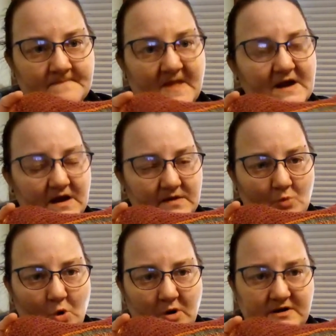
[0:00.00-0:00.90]
And I am
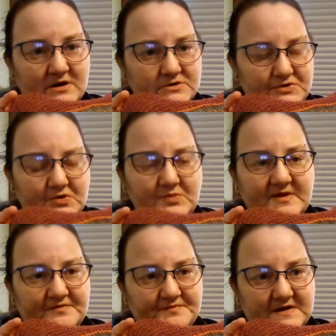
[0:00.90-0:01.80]
on too
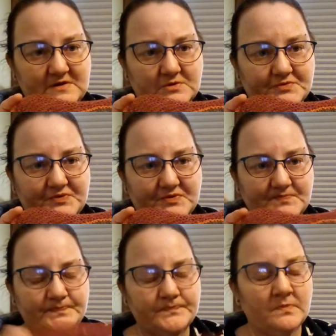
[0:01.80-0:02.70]
big of needles.
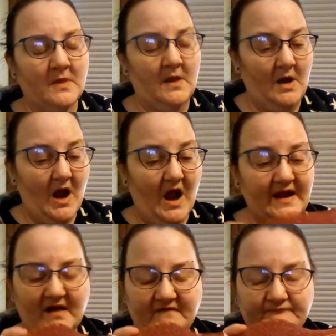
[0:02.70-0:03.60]
I
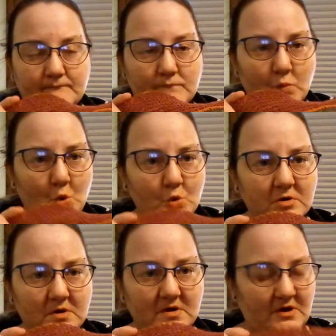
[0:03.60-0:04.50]
have
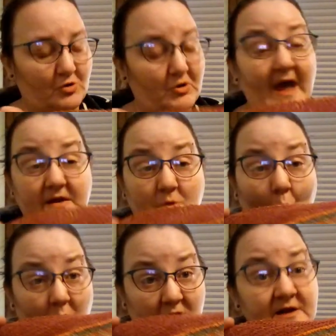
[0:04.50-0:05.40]
more, okay,
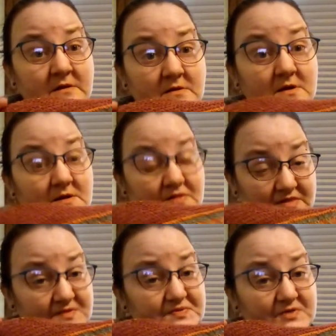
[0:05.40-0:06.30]
one,
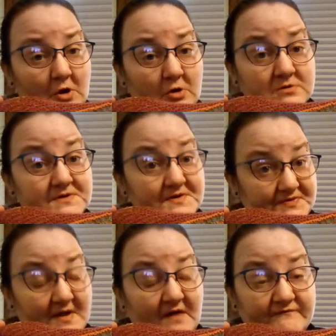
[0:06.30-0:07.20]
this yarn does
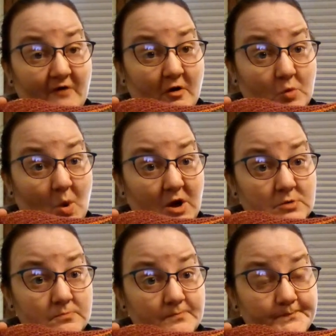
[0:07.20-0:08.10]
not frog well.
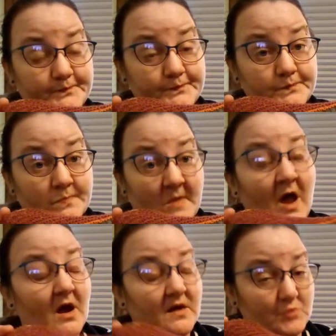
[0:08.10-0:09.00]

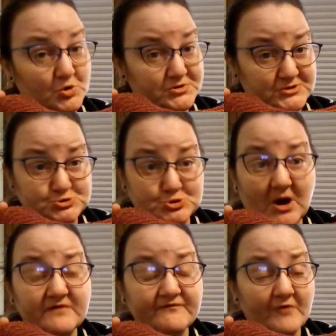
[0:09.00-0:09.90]
I'm going to try
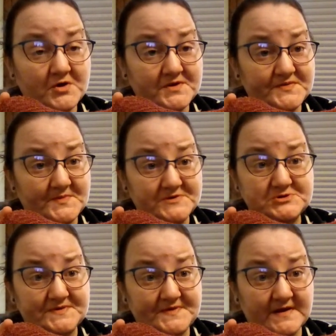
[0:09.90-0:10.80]
to frog as much
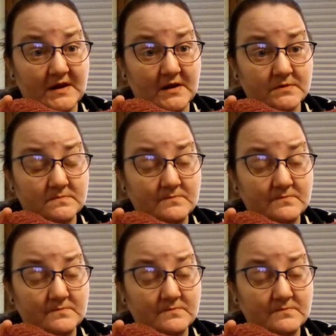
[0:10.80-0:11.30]
as I can.